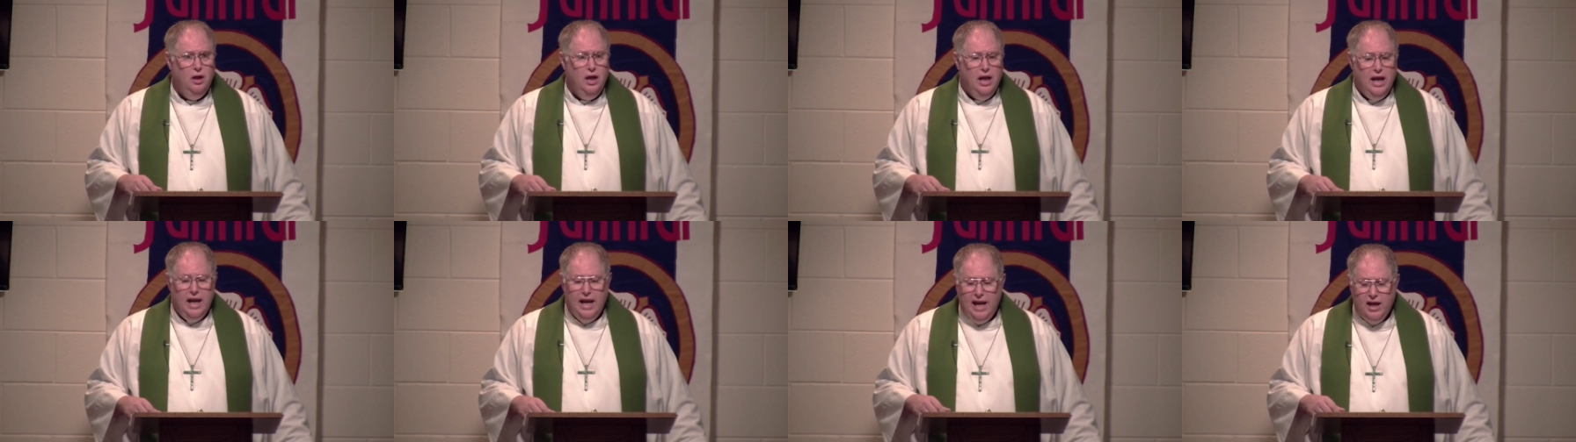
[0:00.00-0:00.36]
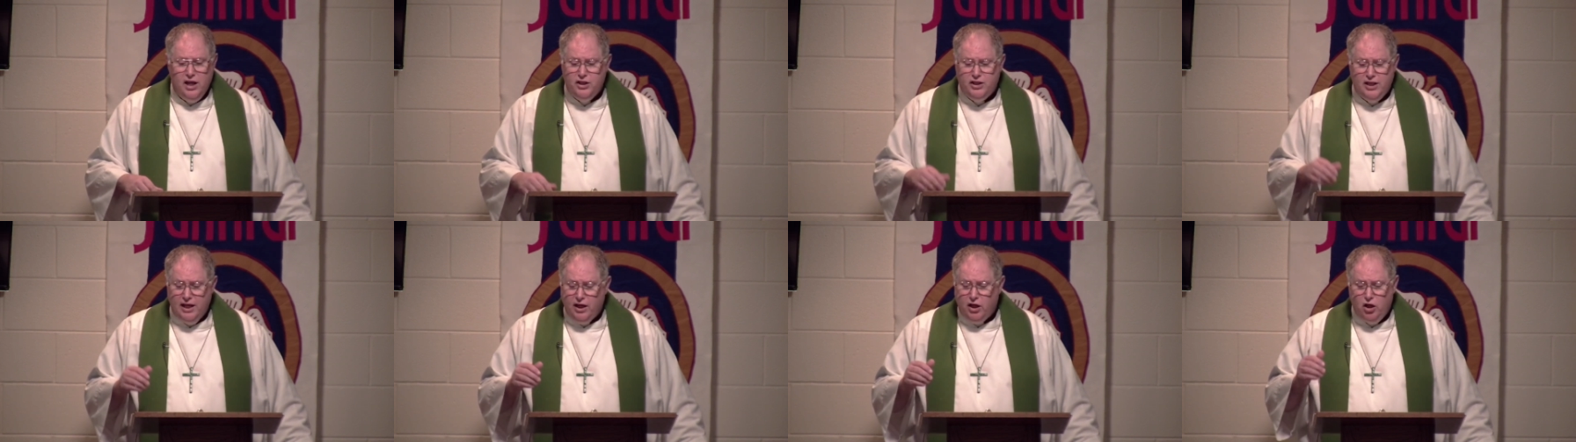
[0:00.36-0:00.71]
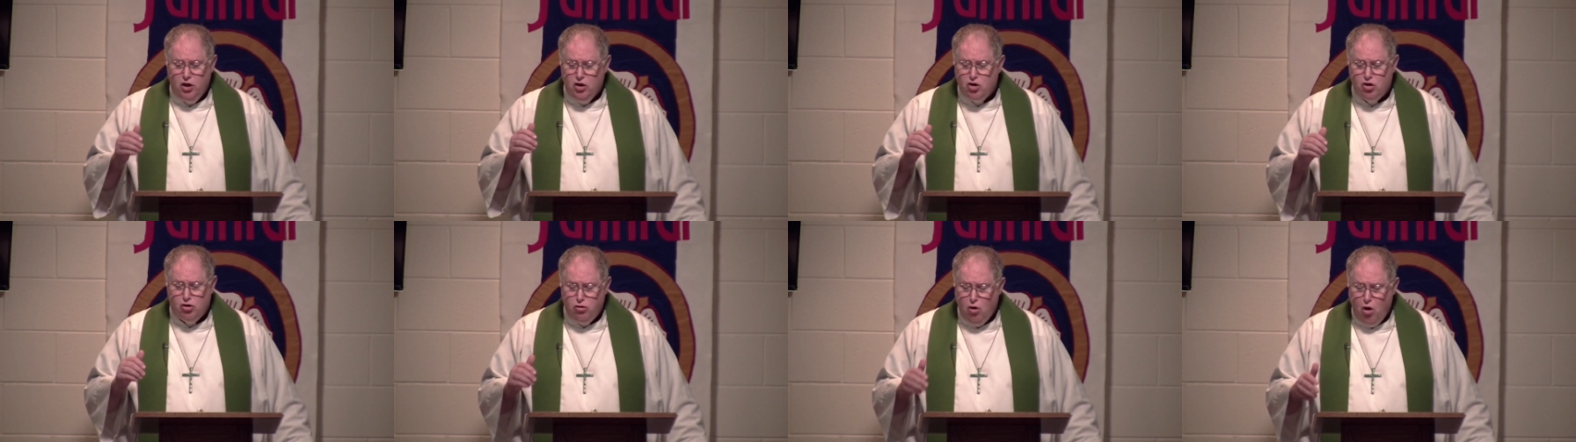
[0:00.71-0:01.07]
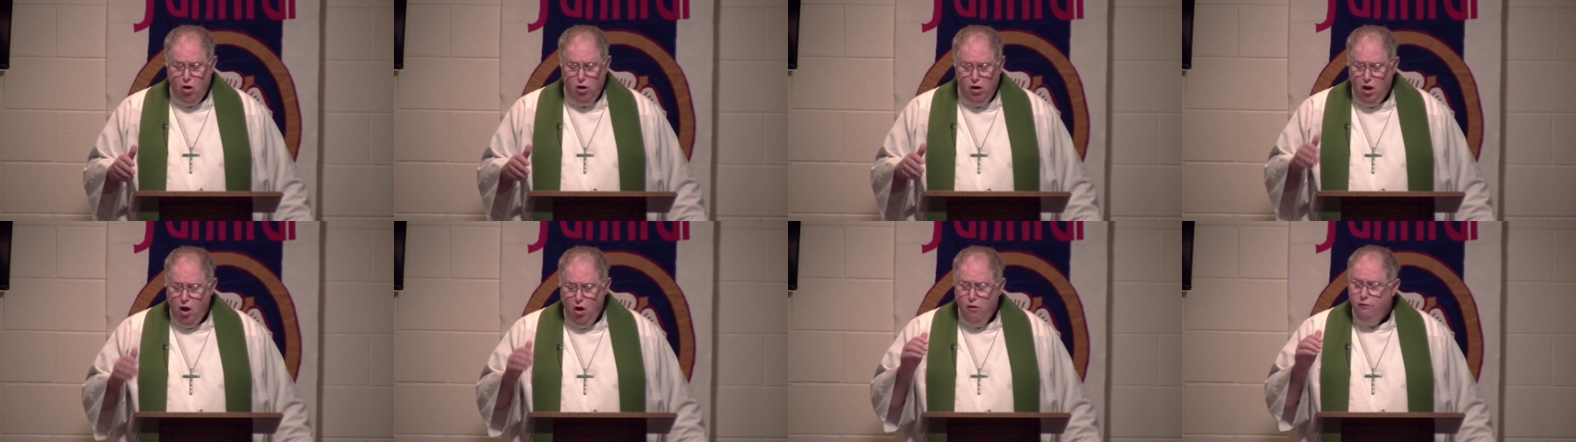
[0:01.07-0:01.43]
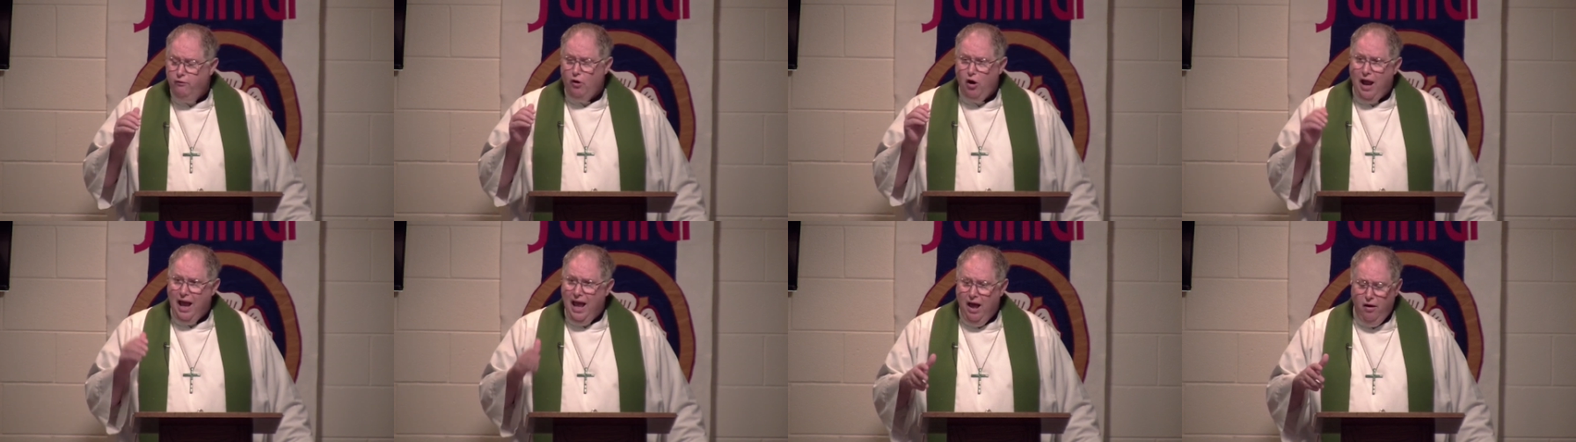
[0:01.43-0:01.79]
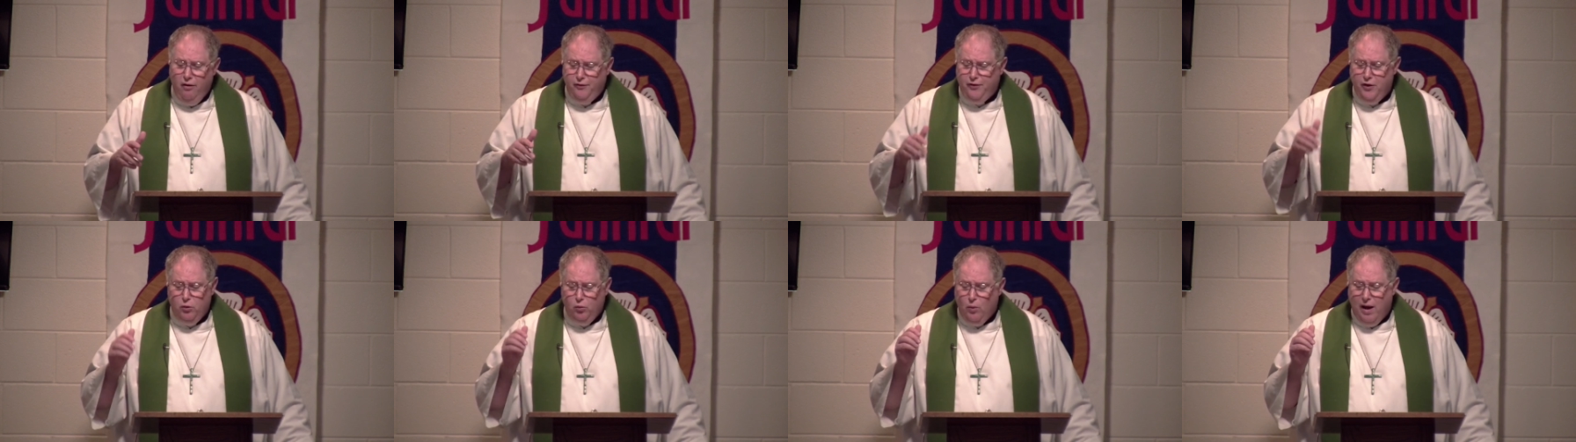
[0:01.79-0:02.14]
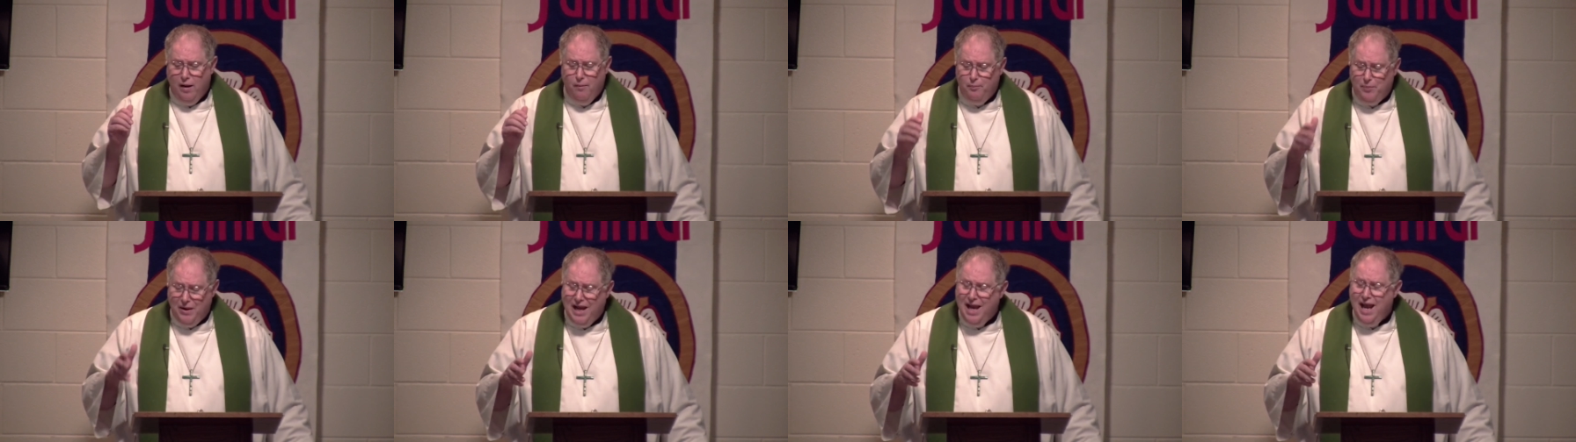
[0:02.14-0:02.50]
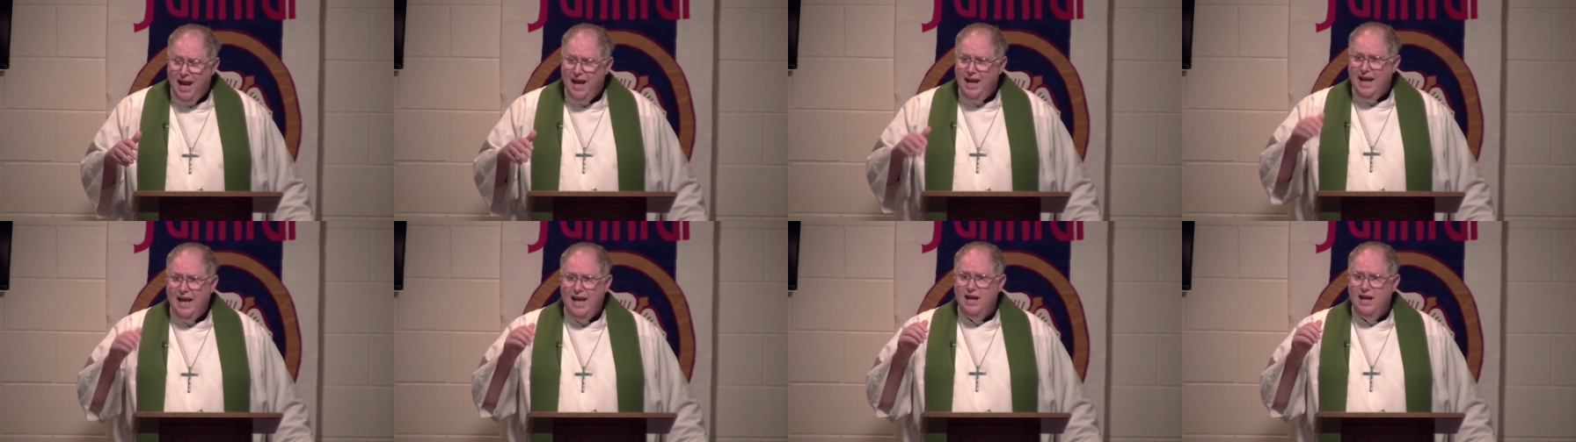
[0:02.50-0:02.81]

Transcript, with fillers: He is in control over health and well being.